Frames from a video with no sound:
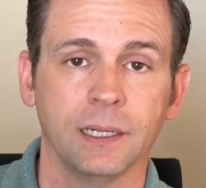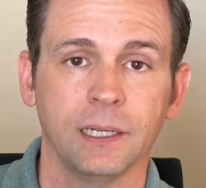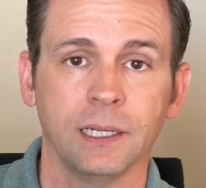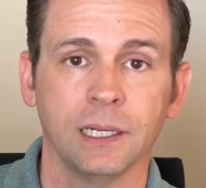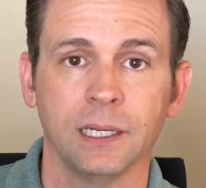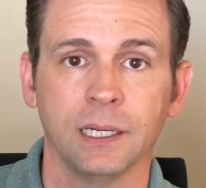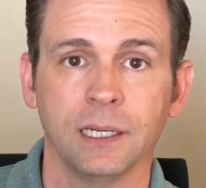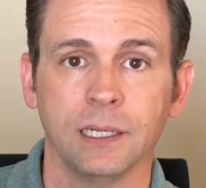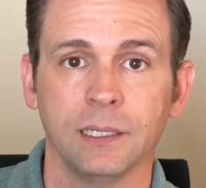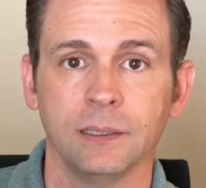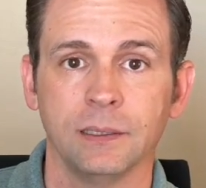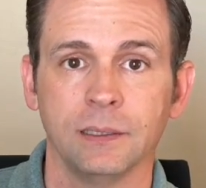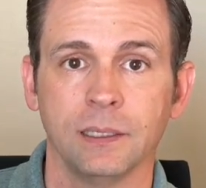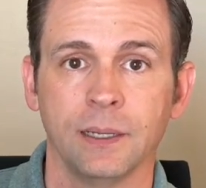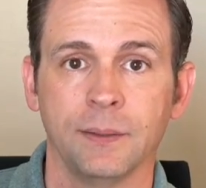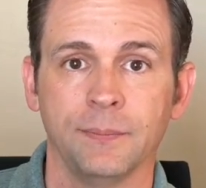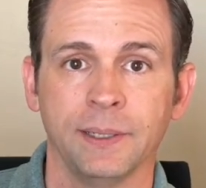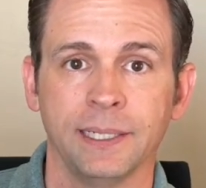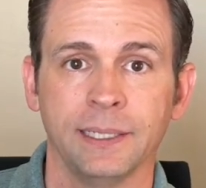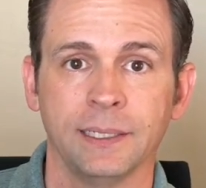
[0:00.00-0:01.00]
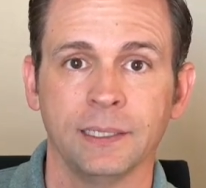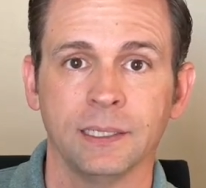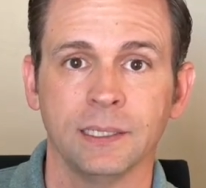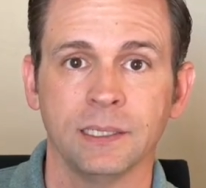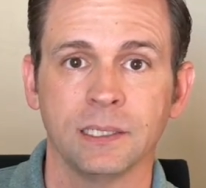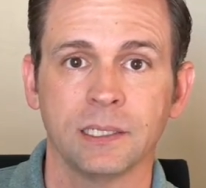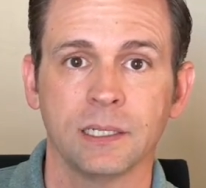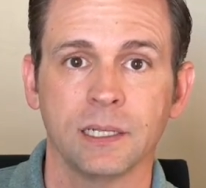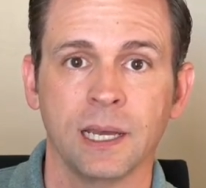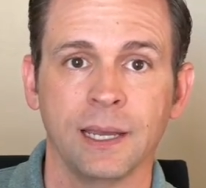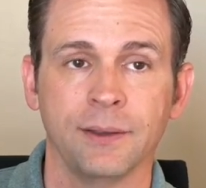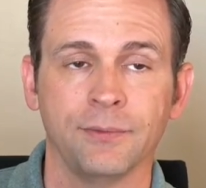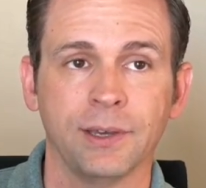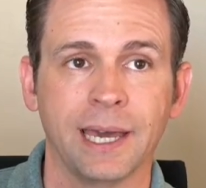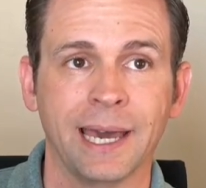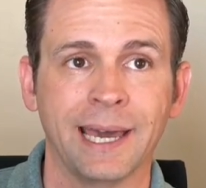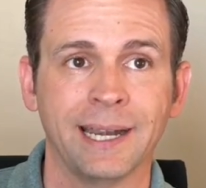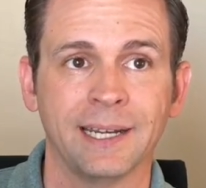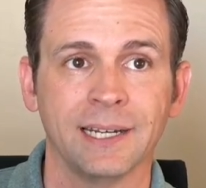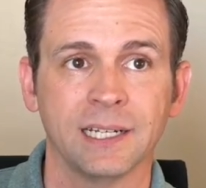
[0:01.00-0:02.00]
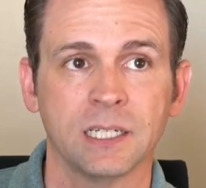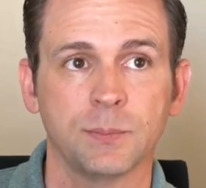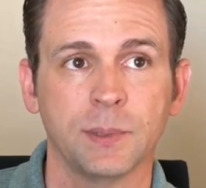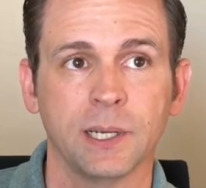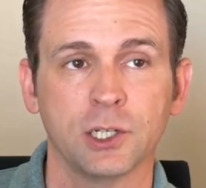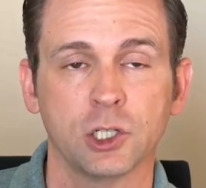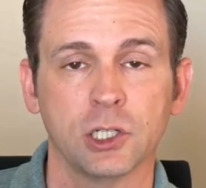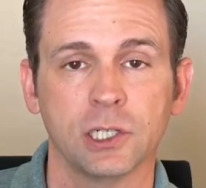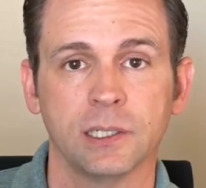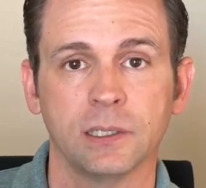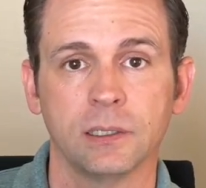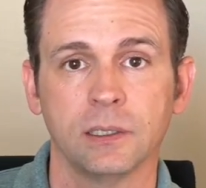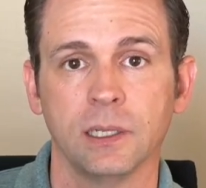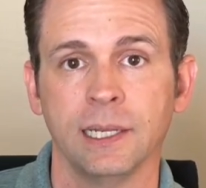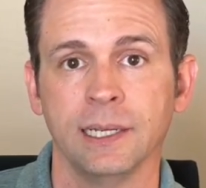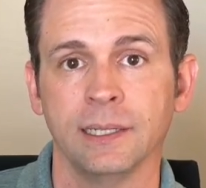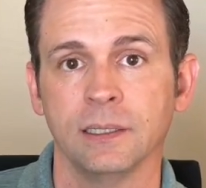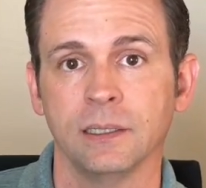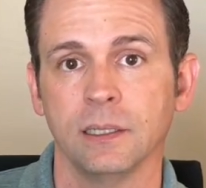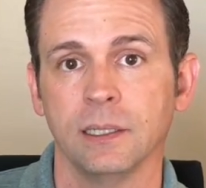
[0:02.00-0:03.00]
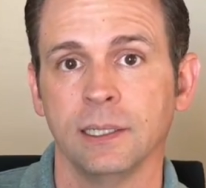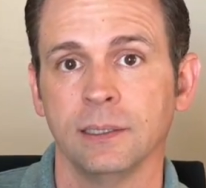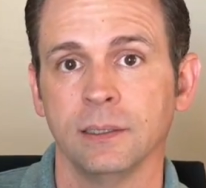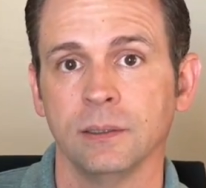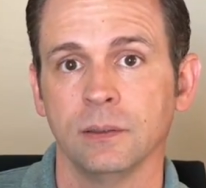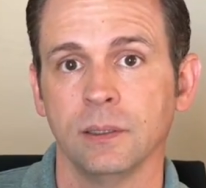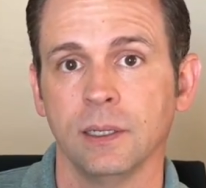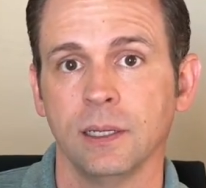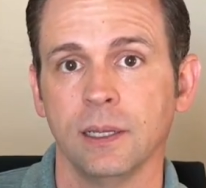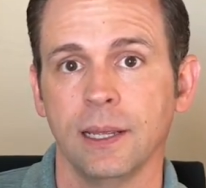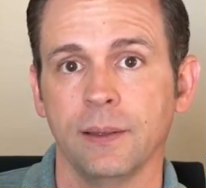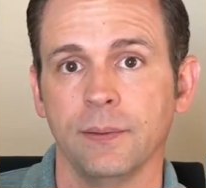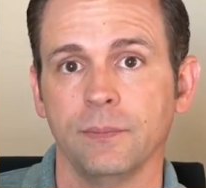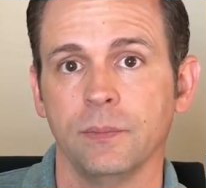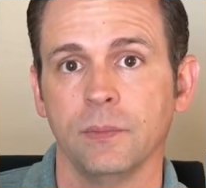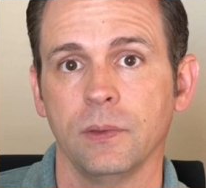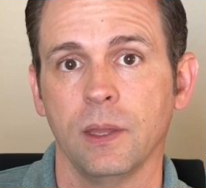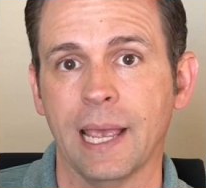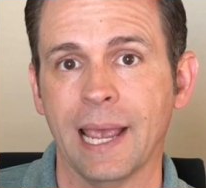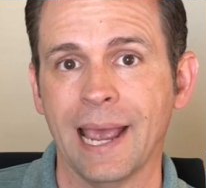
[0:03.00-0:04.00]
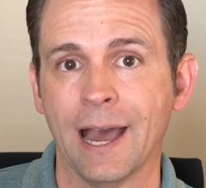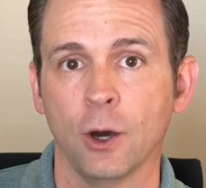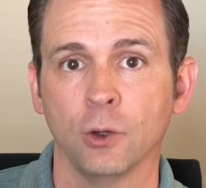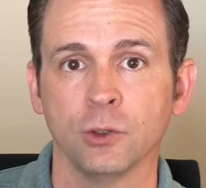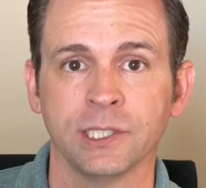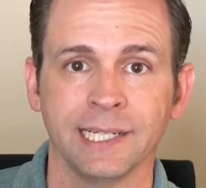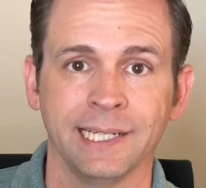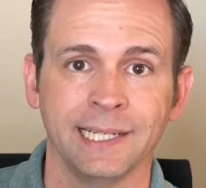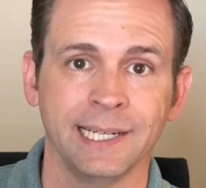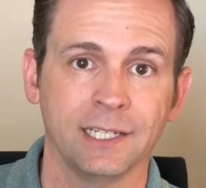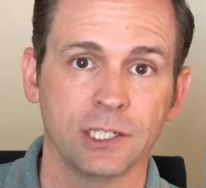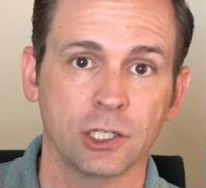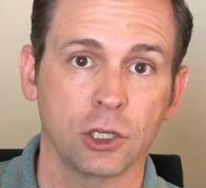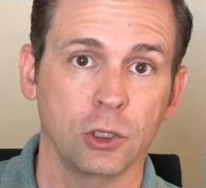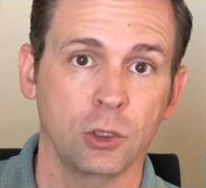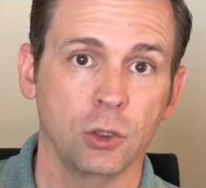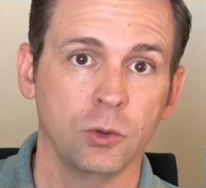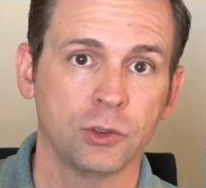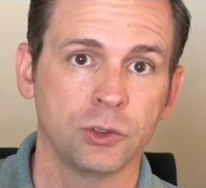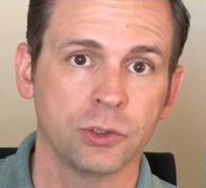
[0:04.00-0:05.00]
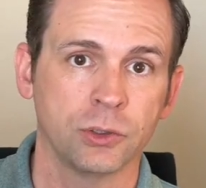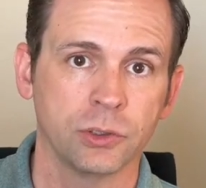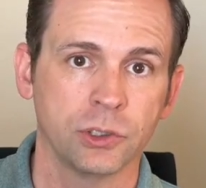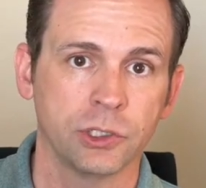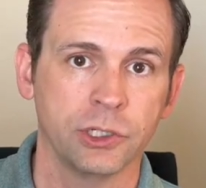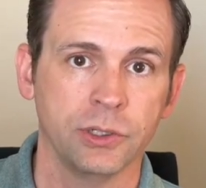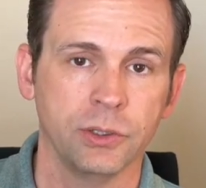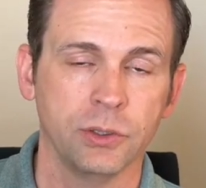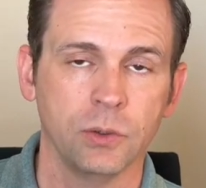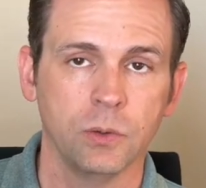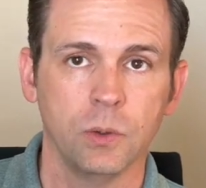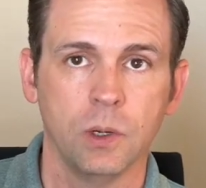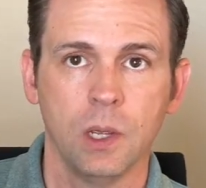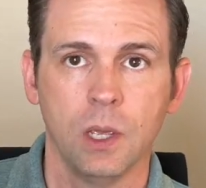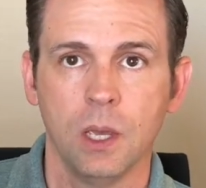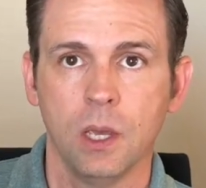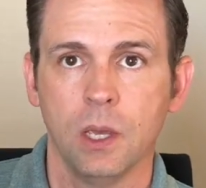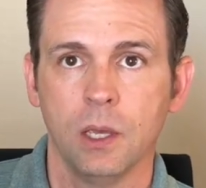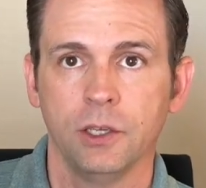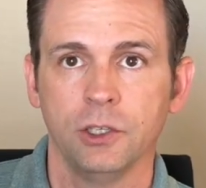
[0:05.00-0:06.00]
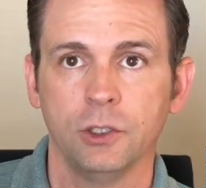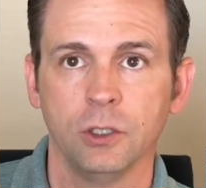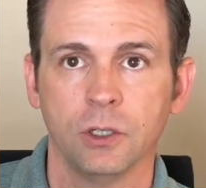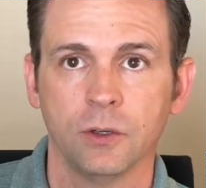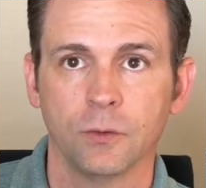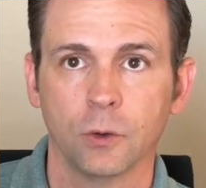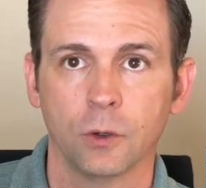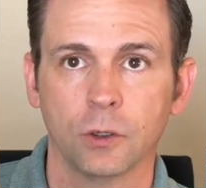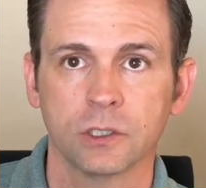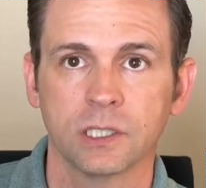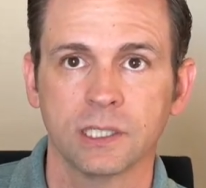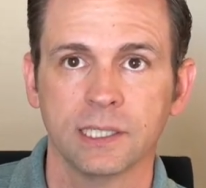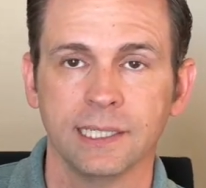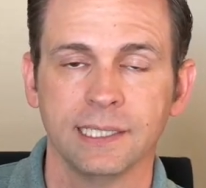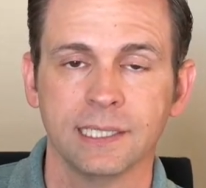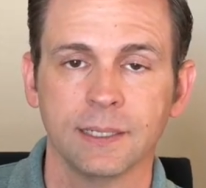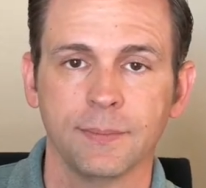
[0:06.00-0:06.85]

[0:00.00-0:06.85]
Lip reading: Because I've had it, especially in housing that's closer to universities.